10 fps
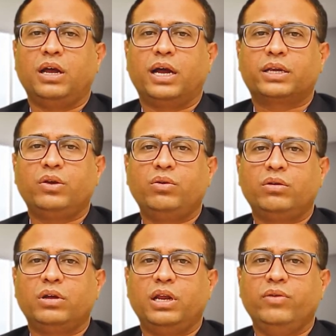
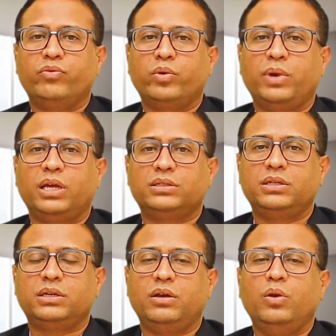acute
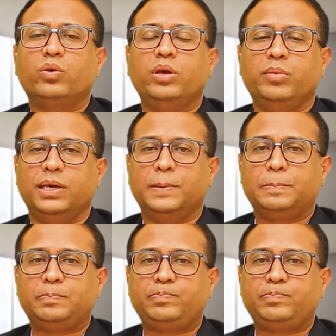lymphoblastic leukemia.